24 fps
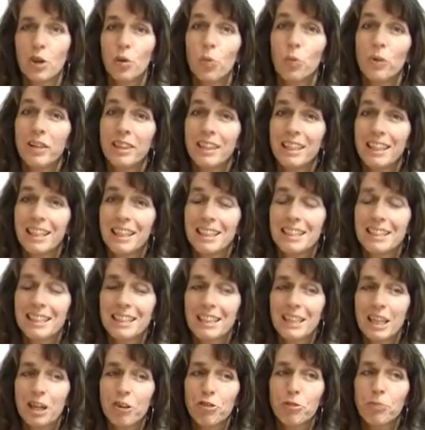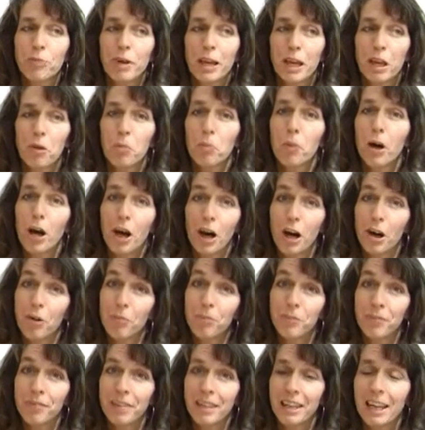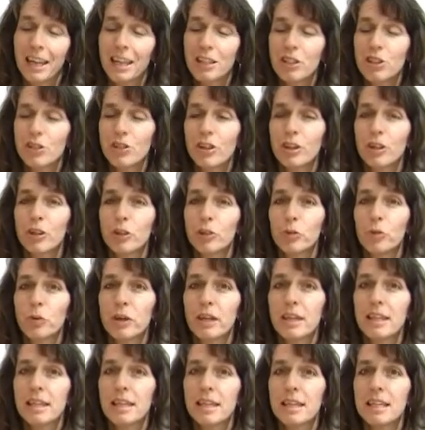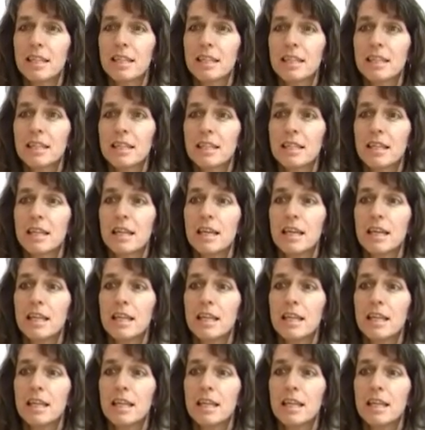One thing as a left brain mom that I struggled with is